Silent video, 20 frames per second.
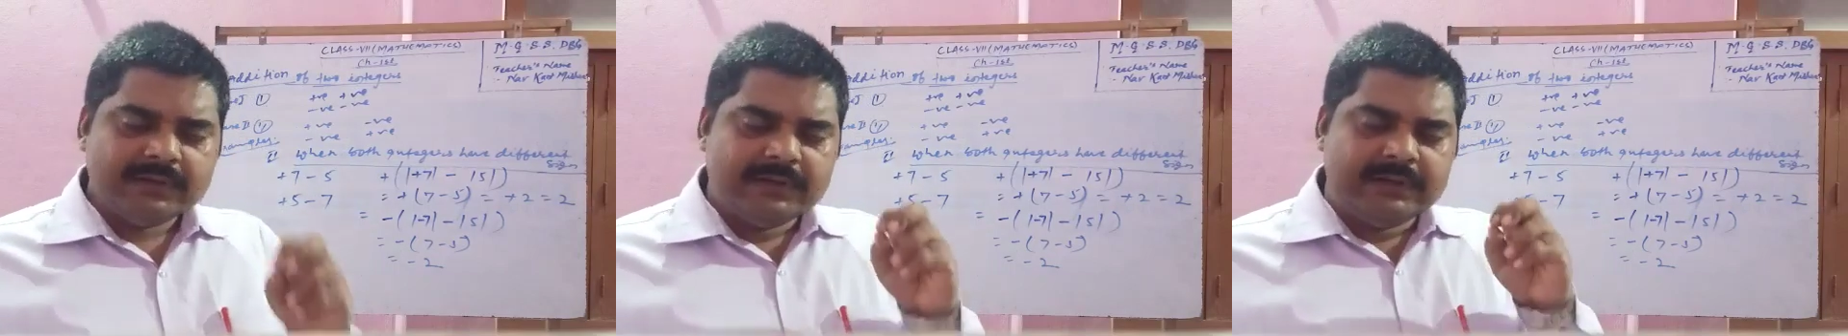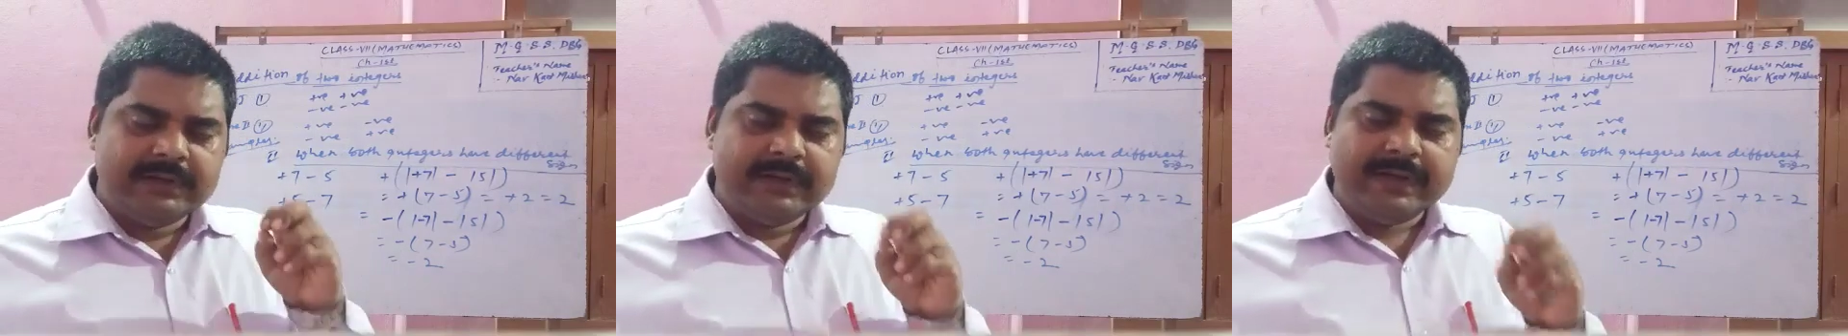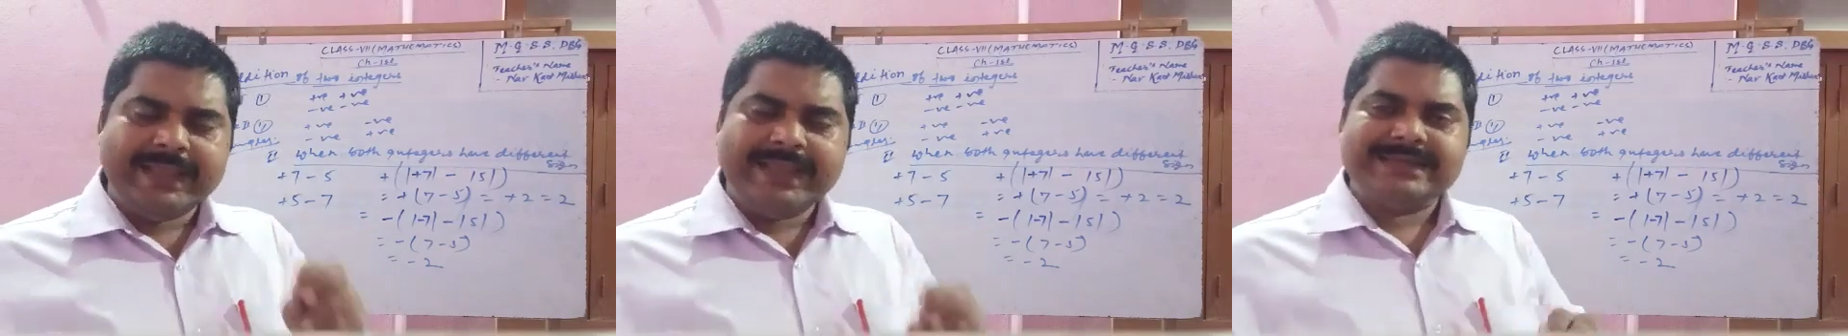
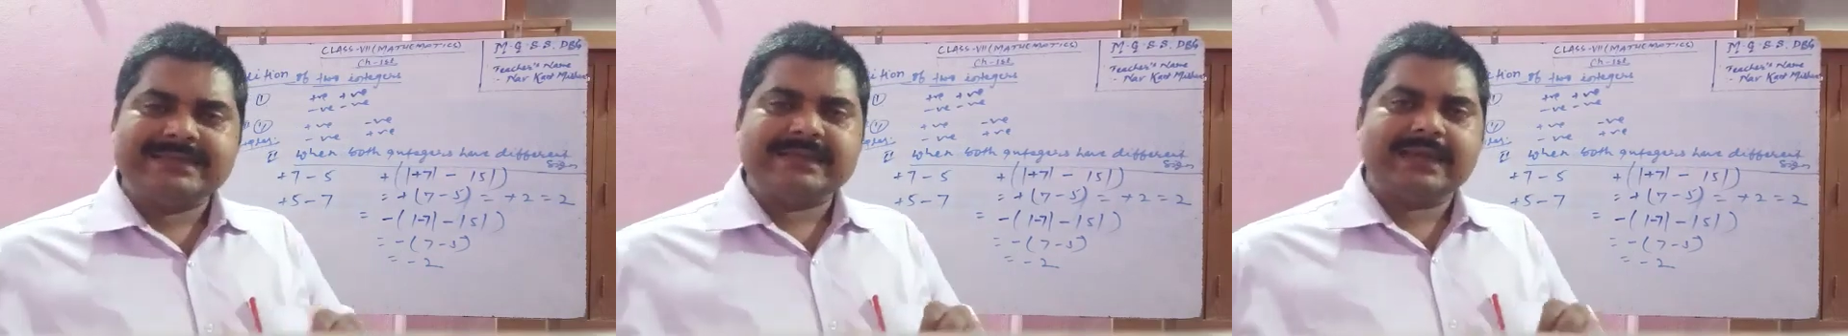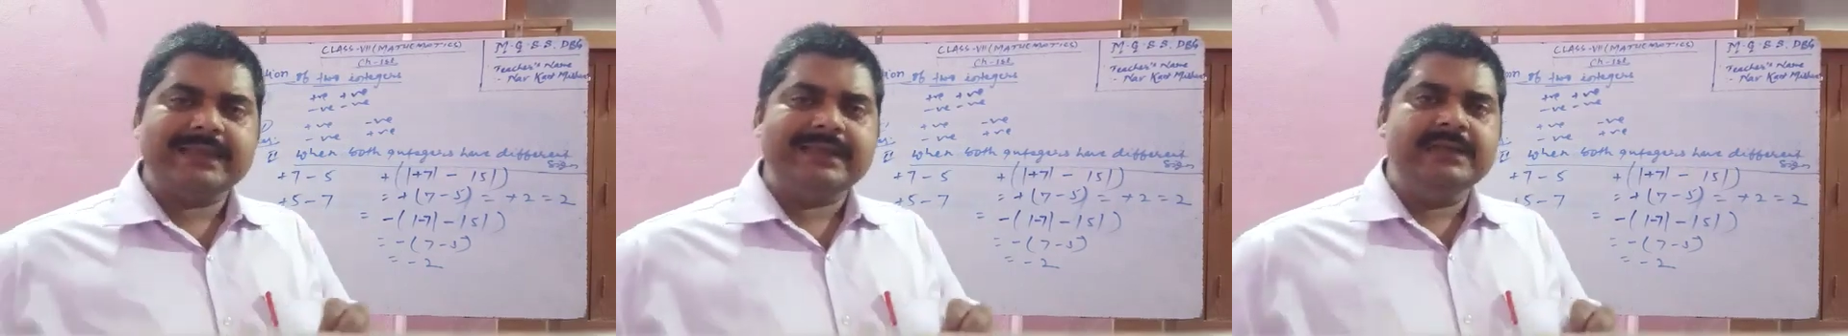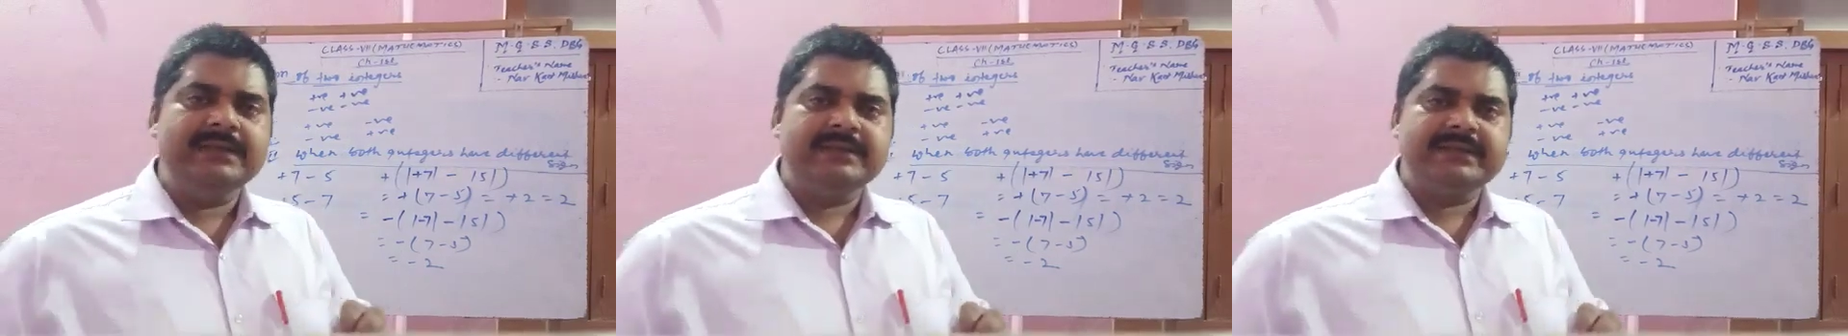greater
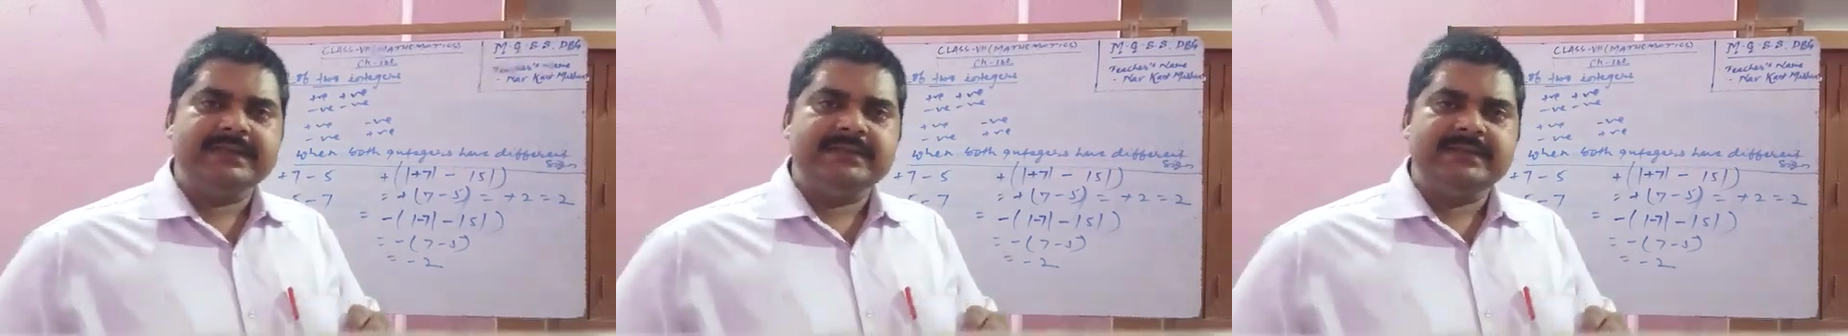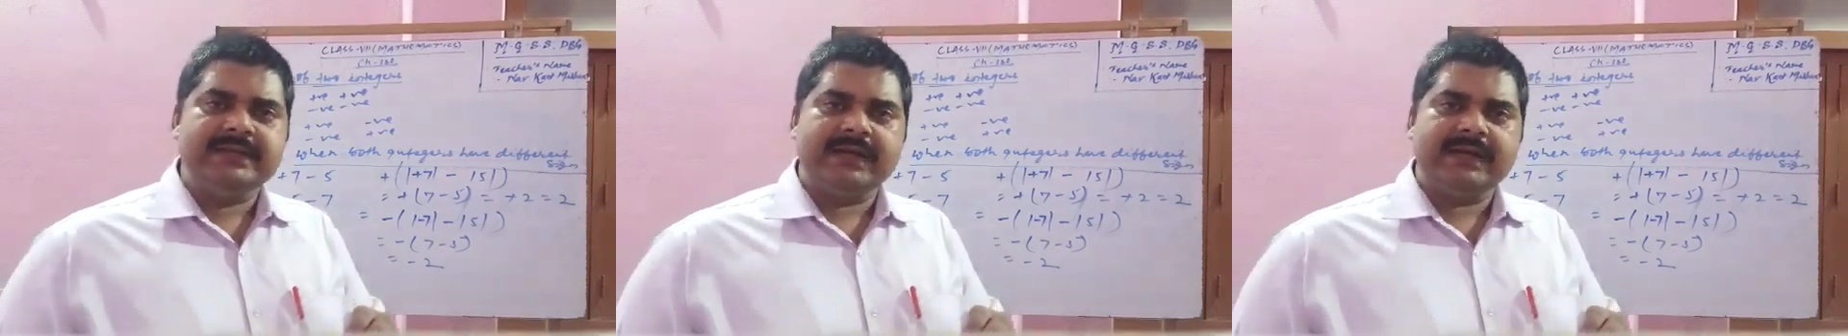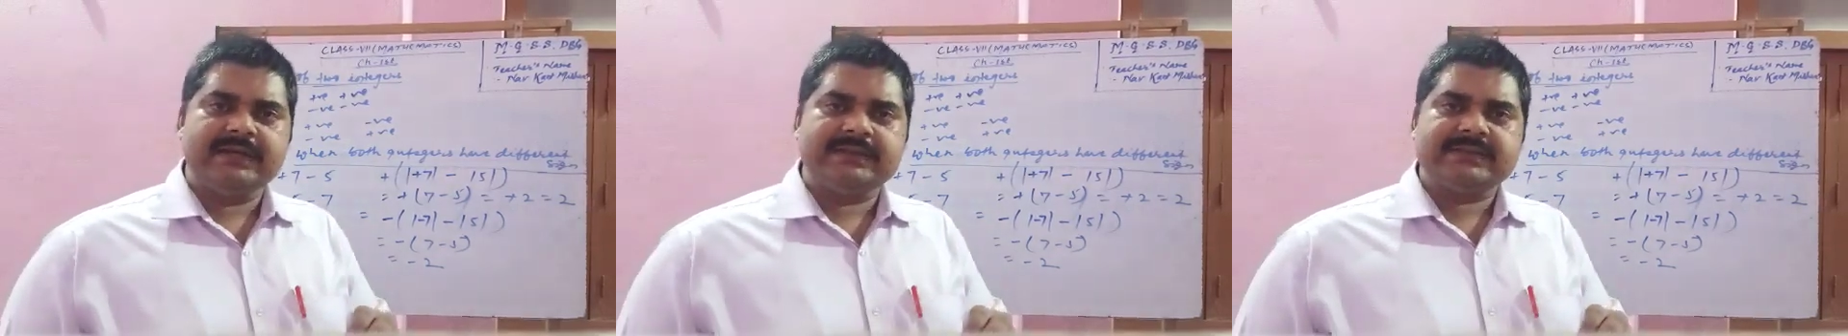
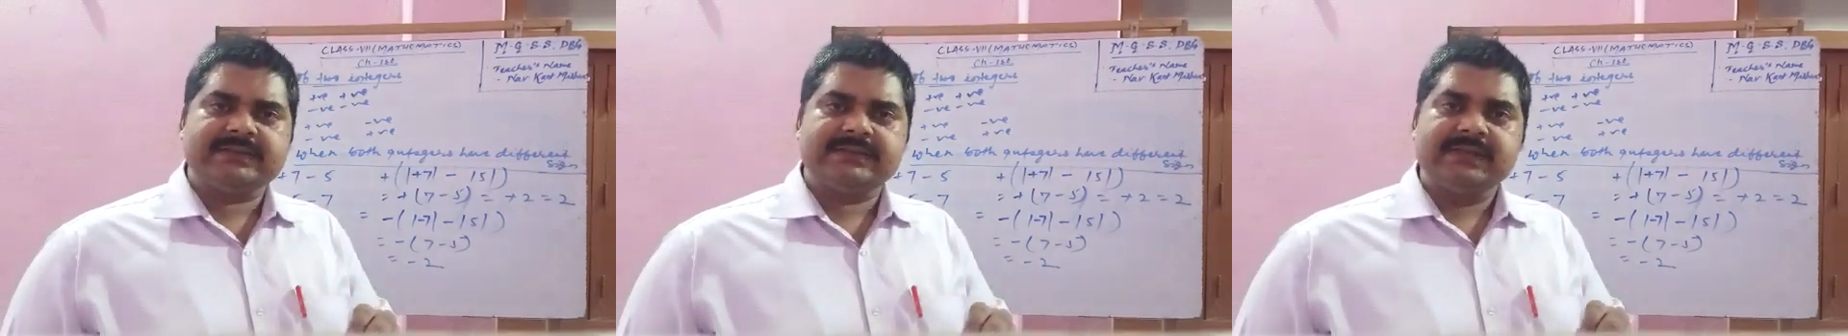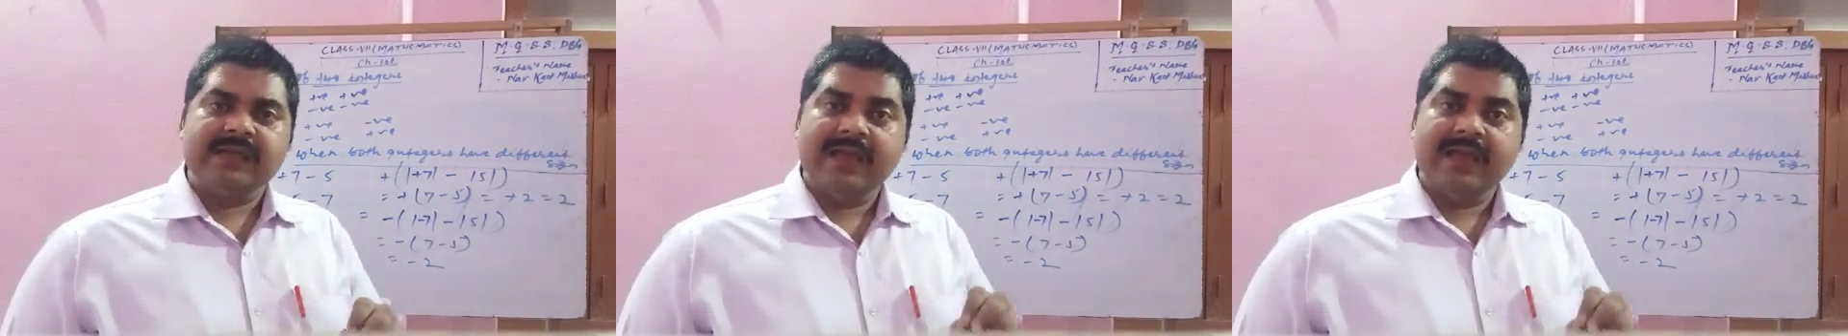integers